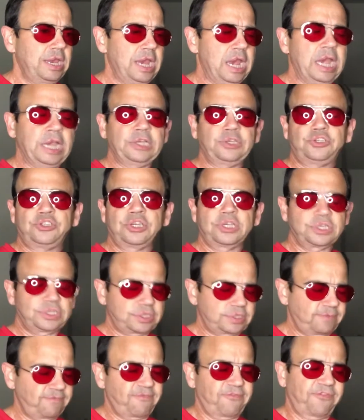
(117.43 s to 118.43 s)
And
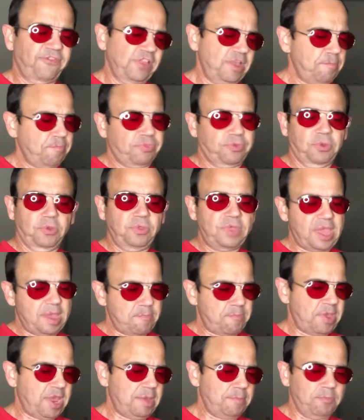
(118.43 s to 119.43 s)
just flip through
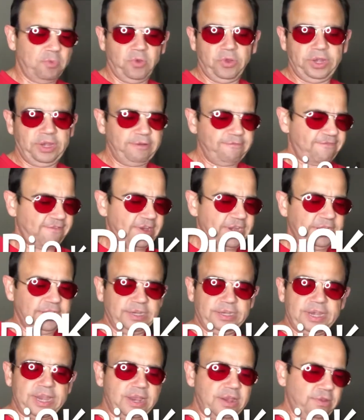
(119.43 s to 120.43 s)
that bad boy and find
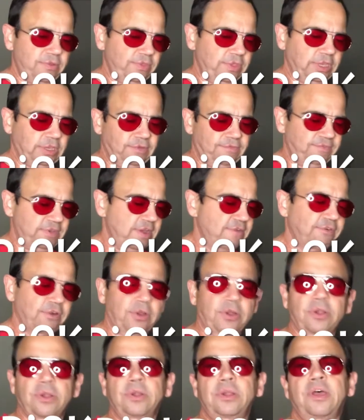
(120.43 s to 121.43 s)
a noun that you've never
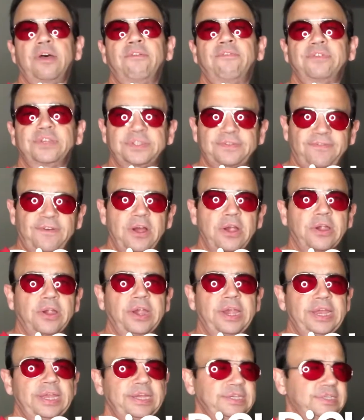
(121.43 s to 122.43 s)
heard of as far
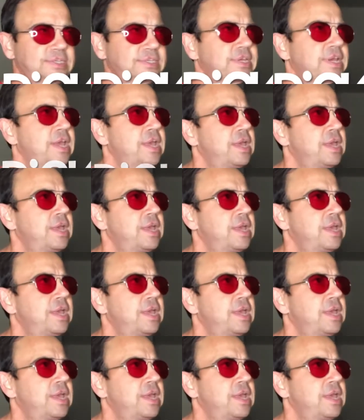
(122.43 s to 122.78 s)
as